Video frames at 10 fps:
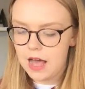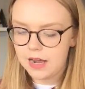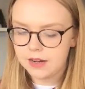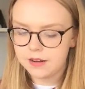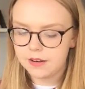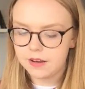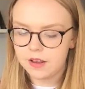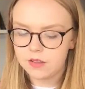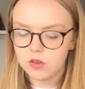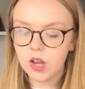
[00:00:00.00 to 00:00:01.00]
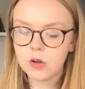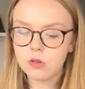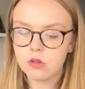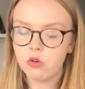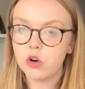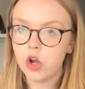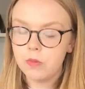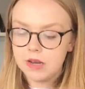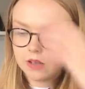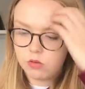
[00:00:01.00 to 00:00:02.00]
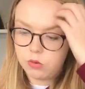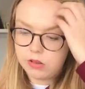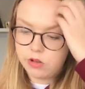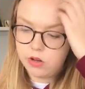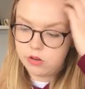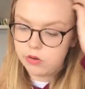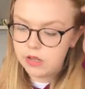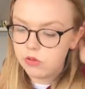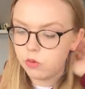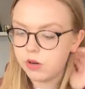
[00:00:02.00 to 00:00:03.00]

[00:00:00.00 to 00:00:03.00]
And starting with a strong opening is always good. So in this